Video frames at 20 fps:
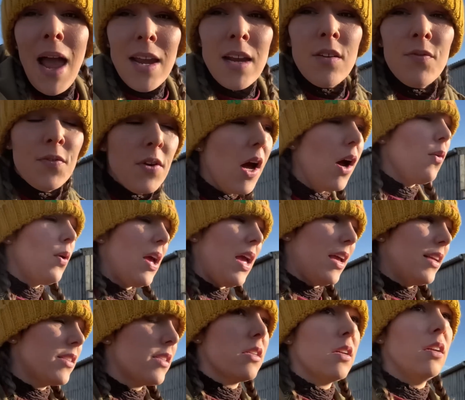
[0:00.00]
have
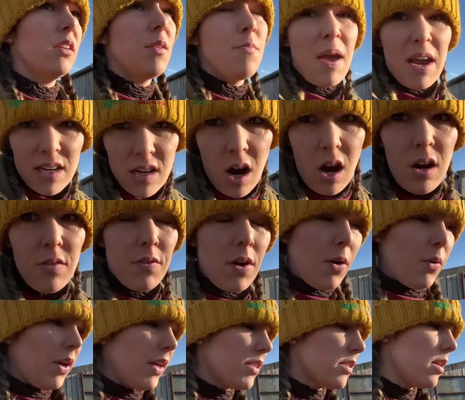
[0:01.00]
noticed, you may not have
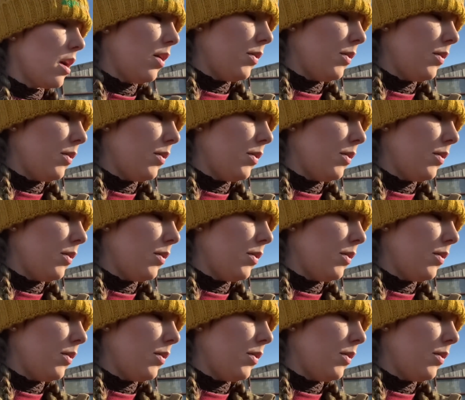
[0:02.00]
noticed though,